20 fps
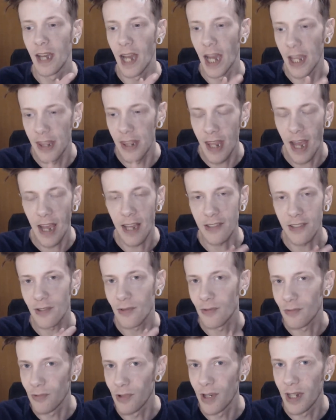And that's
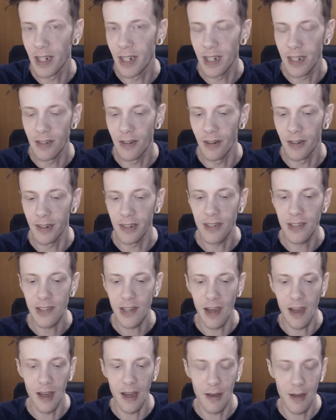really nice.
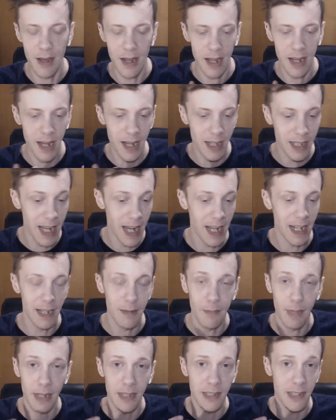Uh, again,
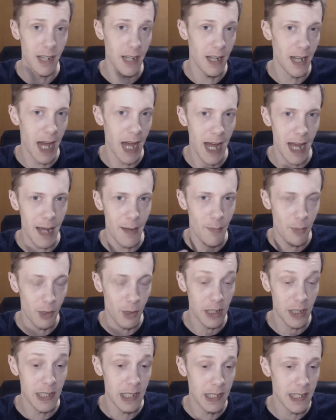it makes it, uh, it
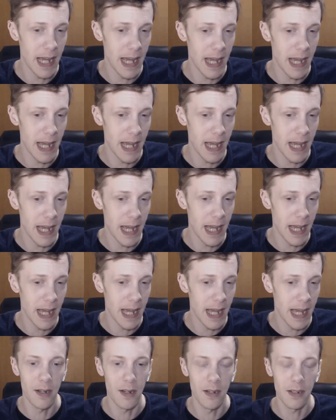brings it down a little bit
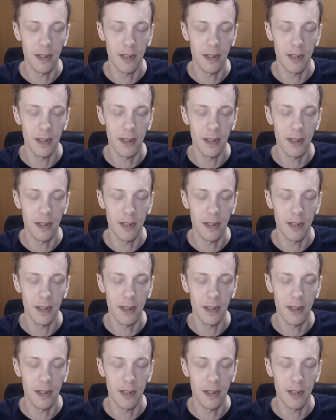dark.